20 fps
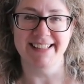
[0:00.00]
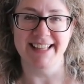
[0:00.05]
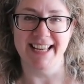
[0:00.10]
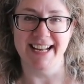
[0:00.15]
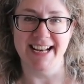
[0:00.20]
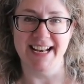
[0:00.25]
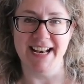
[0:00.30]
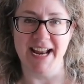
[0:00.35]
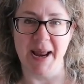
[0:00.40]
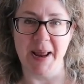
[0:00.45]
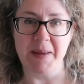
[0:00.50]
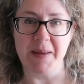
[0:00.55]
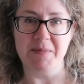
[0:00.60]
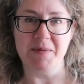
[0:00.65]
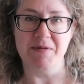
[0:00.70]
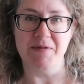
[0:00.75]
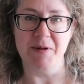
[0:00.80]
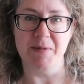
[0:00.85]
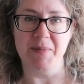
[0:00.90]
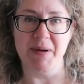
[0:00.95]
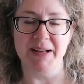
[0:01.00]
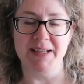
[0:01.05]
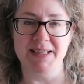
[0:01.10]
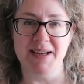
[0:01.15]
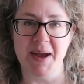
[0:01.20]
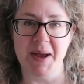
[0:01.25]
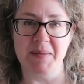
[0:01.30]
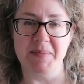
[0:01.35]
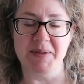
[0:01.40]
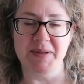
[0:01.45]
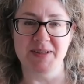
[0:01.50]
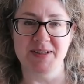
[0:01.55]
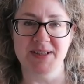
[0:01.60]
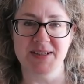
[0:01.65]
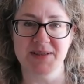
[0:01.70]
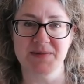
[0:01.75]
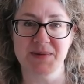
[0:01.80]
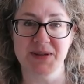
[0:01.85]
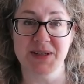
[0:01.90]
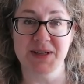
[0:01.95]
late at night before bedtime and
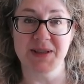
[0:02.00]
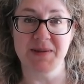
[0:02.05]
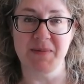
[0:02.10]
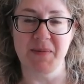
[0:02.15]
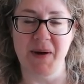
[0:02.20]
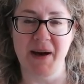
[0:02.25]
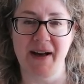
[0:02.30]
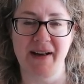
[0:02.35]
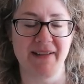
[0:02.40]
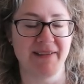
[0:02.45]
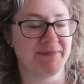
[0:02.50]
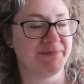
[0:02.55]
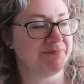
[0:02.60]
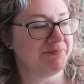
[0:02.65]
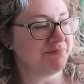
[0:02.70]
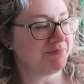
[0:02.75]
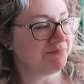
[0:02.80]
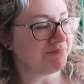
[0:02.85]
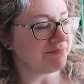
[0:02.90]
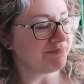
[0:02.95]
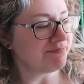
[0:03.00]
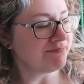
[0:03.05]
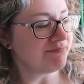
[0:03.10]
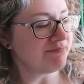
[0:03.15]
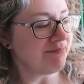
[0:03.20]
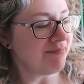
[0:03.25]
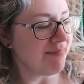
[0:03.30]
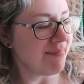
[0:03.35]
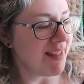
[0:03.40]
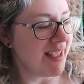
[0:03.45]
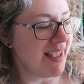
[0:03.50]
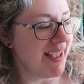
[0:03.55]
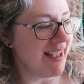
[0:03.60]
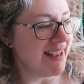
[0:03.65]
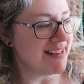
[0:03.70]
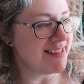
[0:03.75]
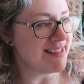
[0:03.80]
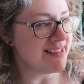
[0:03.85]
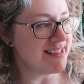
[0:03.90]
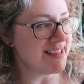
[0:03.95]
just wish them well.
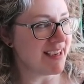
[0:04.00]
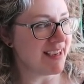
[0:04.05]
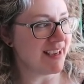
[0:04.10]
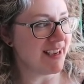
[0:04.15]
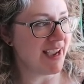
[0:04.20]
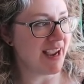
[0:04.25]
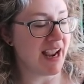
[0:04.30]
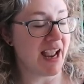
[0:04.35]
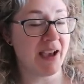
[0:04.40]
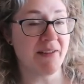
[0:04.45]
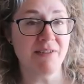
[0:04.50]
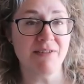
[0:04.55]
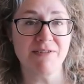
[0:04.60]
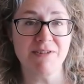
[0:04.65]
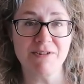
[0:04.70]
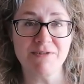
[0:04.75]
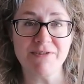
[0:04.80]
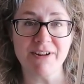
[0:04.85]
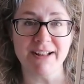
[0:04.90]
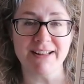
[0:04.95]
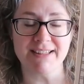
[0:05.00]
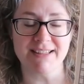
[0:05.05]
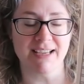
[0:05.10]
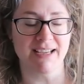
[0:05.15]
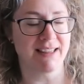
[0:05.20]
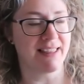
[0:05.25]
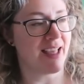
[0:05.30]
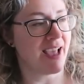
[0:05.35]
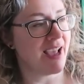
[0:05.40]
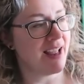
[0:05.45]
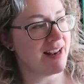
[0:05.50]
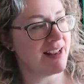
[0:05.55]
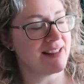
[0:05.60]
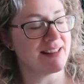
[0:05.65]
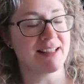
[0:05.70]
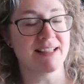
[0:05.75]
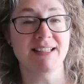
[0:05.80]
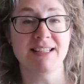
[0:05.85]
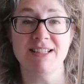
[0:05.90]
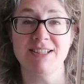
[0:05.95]
And uh, I have a few friends like that, and
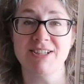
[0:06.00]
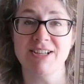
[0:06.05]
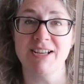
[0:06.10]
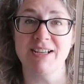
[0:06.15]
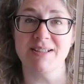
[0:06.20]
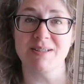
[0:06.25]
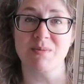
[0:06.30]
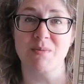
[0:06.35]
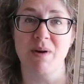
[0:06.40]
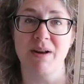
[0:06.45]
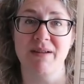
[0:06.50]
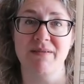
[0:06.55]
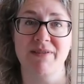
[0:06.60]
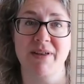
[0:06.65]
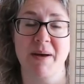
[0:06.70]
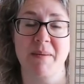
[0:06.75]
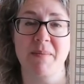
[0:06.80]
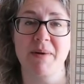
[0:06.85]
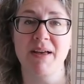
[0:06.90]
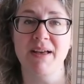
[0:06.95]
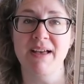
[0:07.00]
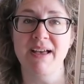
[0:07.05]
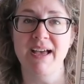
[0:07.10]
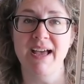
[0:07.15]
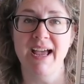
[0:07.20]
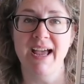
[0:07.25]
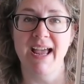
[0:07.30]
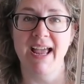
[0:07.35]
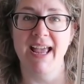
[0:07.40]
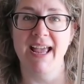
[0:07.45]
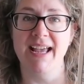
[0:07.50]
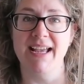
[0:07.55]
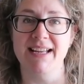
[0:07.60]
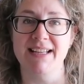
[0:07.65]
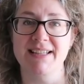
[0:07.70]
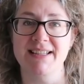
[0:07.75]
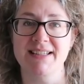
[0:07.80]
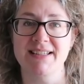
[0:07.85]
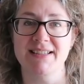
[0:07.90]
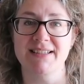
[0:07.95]
Letitia is one of them,
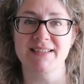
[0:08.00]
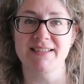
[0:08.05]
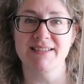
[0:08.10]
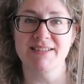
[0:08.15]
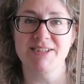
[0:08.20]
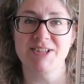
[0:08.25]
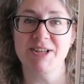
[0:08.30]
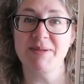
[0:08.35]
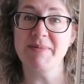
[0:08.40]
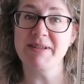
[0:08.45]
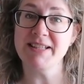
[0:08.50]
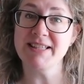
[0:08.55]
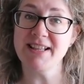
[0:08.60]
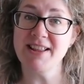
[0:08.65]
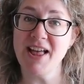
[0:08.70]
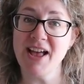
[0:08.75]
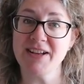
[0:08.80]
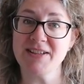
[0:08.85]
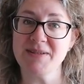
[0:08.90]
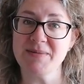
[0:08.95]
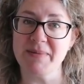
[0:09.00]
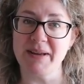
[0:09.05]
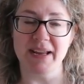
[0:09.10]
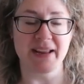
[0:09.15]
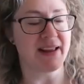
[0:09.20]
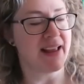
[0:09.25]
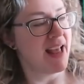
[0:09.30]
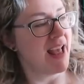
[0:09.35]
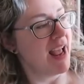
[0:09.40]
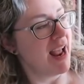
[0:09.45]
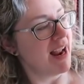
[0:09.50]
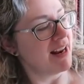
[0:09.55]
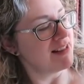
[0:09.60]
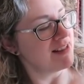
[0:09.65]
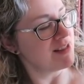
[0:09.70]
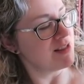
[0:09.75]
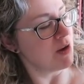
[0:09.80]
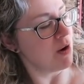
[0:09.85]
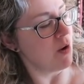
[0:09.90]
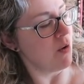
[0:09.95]
and she means a lot to me. And
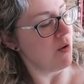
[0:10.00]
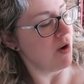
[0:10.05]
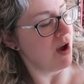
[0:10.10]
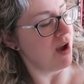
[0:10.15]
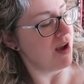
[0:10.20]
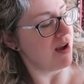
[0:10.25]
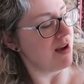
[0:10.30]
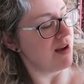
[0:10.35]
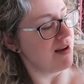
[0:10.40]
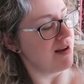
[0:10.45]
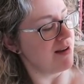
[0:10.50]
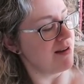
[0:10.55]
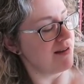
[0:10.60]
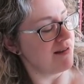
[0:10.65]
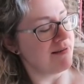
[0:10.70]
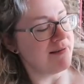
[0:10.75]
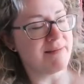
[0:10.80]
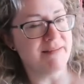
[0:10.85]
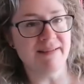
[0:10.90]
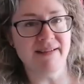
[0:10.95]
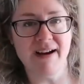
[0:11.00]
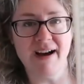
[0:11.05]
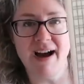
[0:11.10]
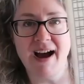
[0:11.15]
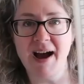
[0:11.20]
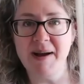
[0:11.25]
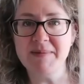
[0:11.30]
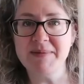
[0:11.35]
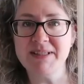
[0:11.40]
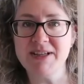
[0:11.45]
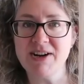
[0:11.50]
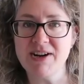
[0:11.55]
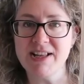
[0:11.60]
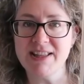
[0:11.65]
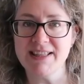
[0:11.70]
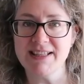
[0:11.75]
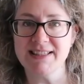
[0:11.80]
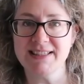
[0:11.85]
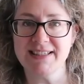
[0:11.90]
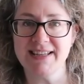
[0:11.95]
so I'm starting
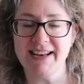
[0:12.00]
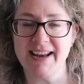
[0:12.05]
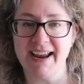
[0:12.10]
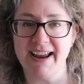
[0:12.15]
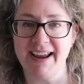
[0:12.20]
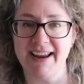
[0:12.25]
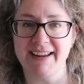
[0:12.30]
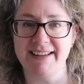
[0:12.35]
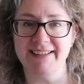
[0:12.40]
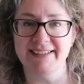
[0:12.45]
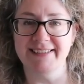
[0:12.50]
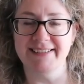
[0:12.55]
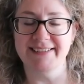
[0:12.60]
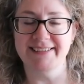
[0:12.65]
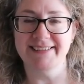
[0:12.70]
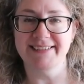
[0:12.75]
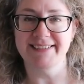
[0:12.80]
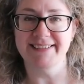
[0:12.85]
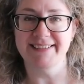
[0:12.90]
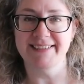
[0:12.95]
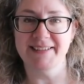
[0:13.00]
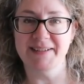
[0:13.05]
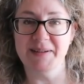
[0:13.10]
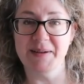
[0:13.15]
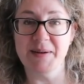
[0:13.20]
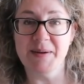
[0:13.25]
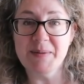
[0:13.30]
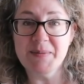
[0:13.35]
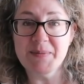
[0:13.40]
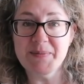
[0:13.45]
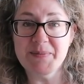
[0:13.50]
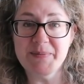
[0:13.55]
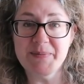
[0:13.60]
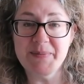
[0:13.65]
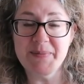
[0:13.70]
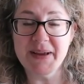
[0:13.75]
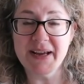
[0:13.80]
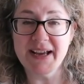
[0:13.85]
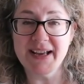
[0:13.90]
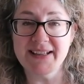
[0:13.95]
this today
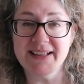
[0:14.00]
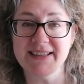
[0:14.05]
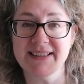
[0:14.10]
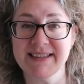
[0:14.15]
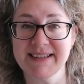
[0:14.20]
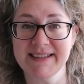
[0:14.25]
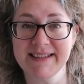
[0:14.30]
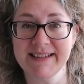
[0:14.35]
because,